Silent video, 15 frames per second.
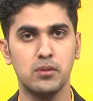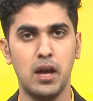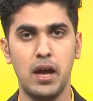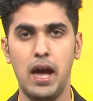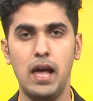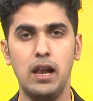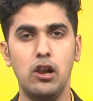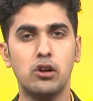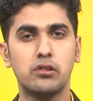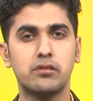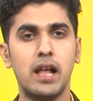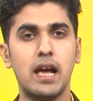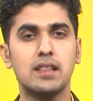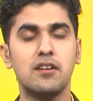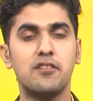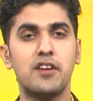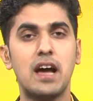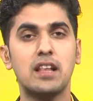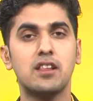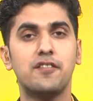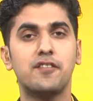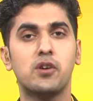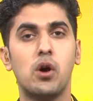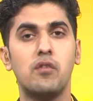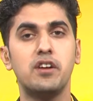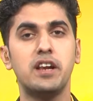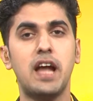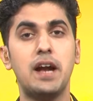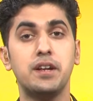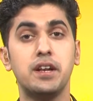And looks like the wrath of
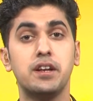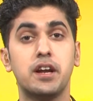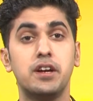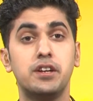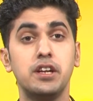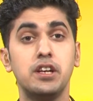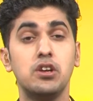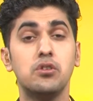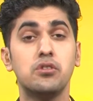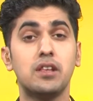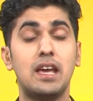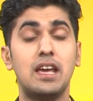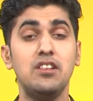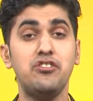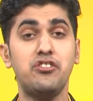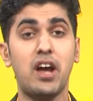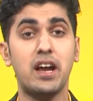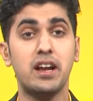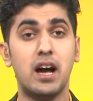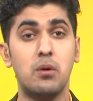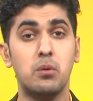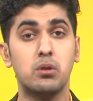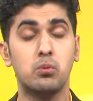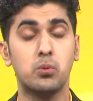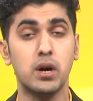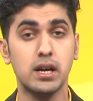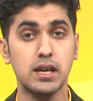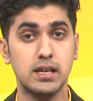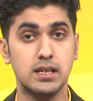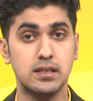COVID-19 continues in China, with
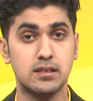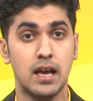workers